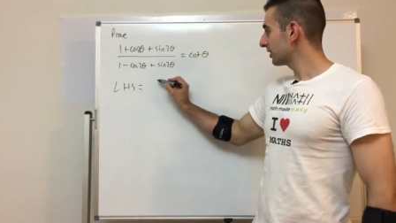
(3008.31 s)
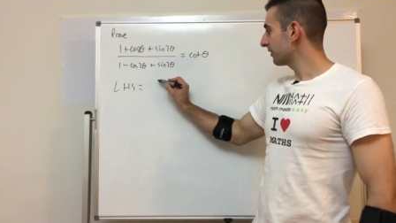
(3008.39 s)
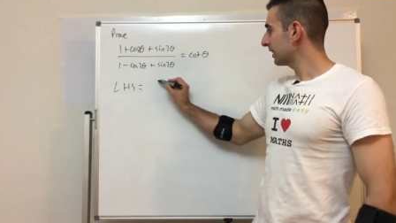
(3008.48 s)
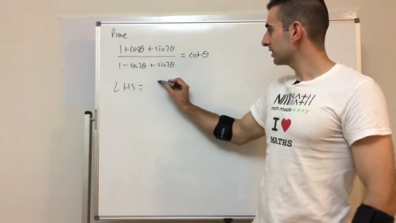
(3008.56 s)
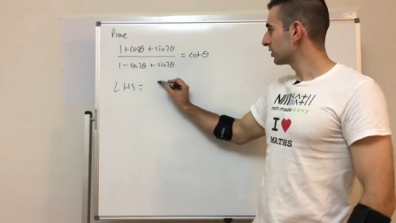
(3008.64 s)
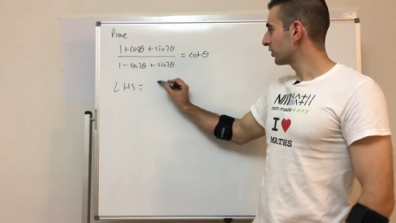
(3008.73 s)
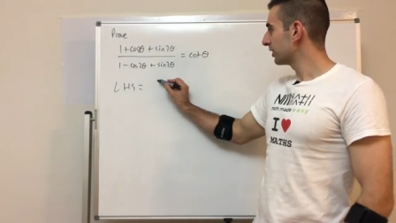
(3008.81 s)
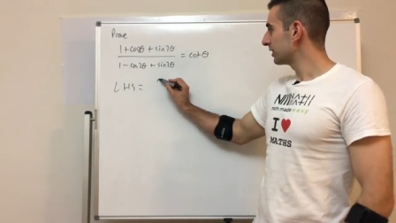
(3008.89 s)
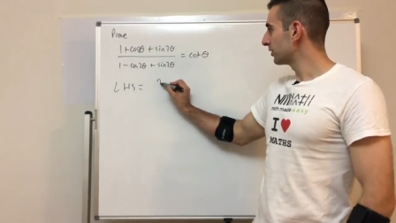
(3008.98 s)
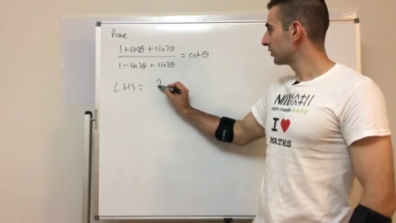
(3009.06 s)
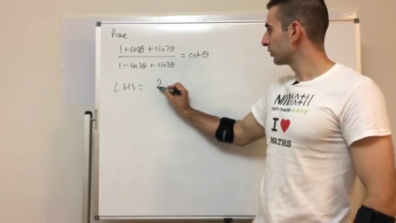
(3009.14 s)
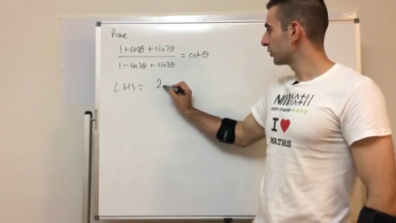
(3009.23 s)
so that just turns
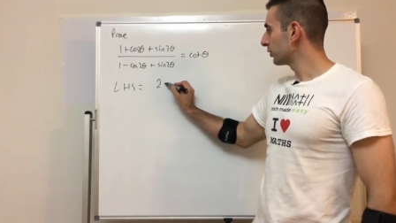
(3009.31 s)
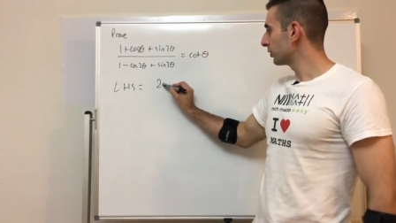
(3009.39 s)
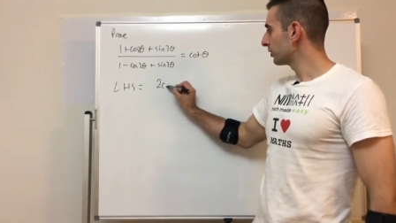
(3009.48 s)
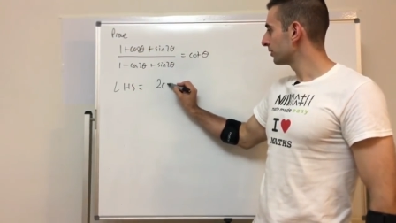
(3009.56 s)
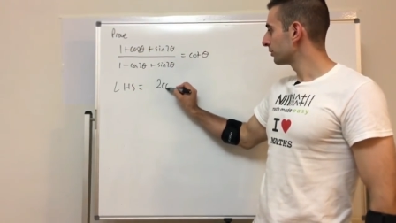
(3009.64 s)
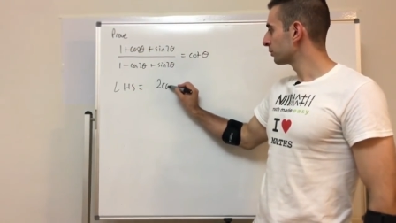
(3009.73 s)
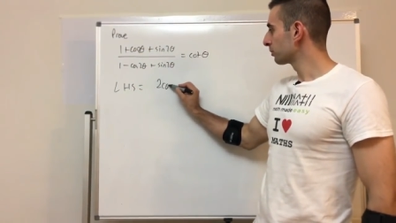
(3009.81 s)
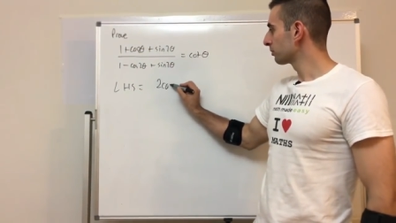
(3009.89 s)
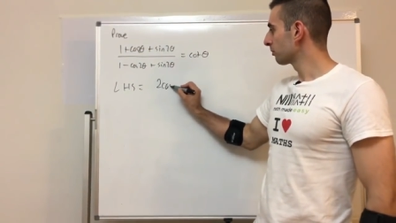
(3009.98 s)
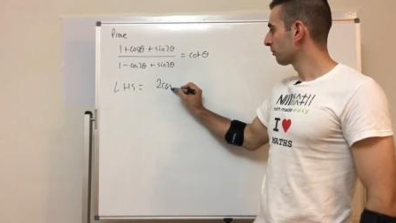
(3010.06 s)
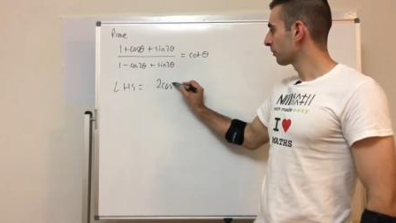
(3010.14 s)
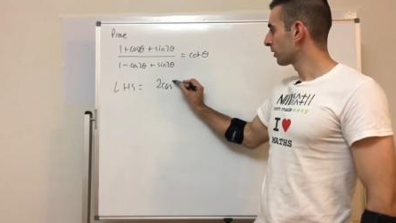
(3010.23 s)
into 2
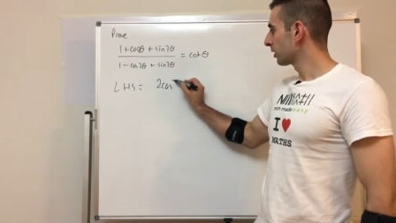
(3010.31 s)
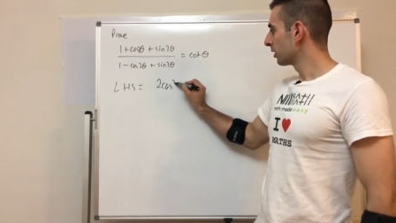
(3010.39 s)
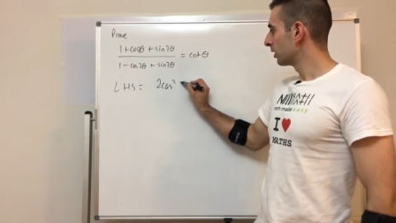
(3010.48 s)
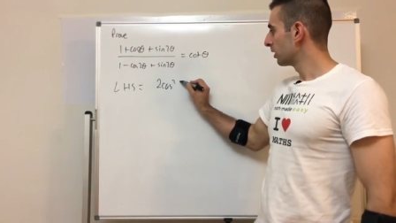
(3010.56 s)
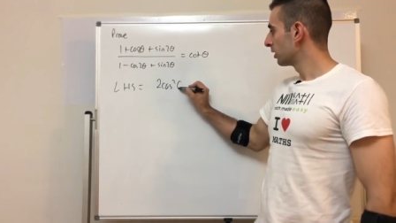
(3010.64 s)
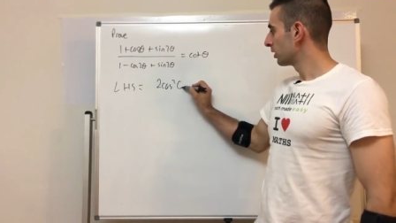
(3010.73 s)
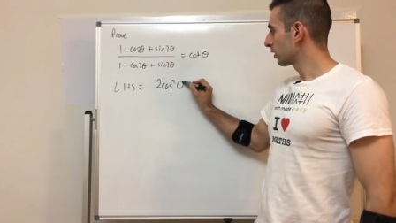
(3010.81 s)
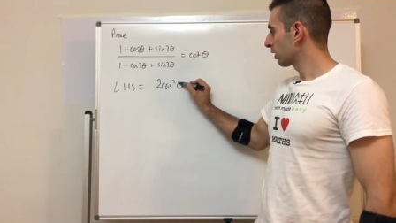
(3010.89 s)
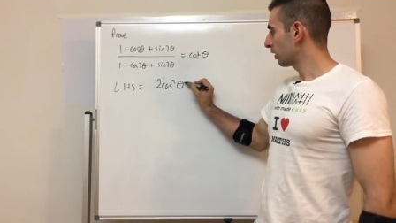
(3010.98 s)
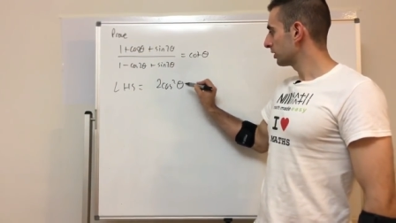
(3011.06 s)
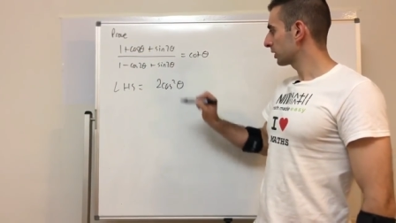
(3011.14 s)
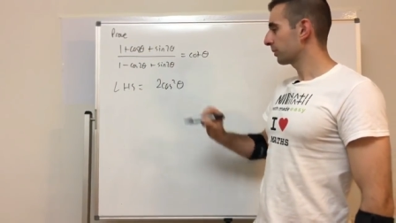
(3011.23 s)

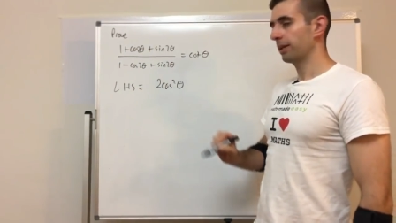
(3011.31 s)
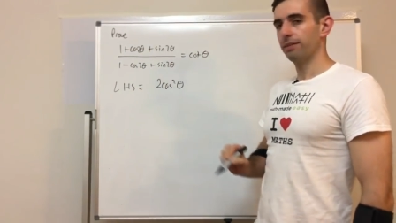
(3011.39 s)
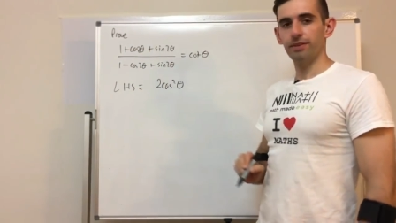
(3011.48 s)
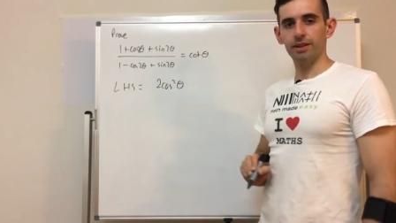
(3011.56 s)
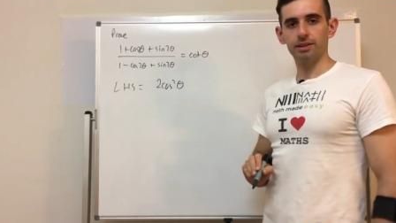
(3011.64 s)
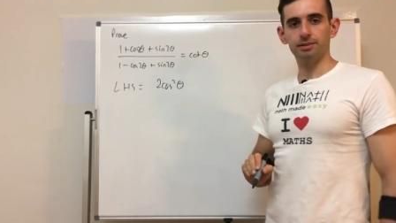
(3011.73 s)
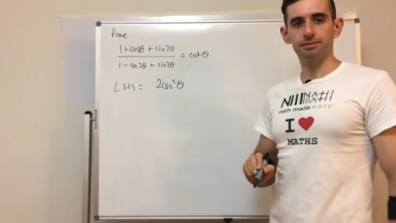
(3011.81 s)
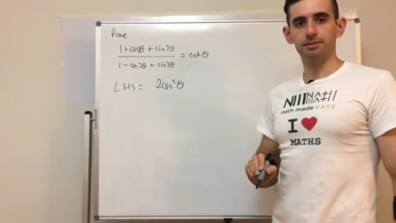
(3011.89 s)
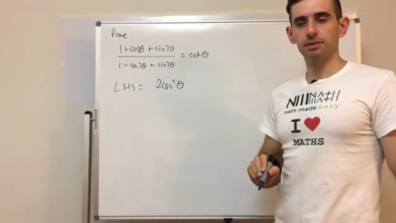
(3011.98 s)
cos squared theta.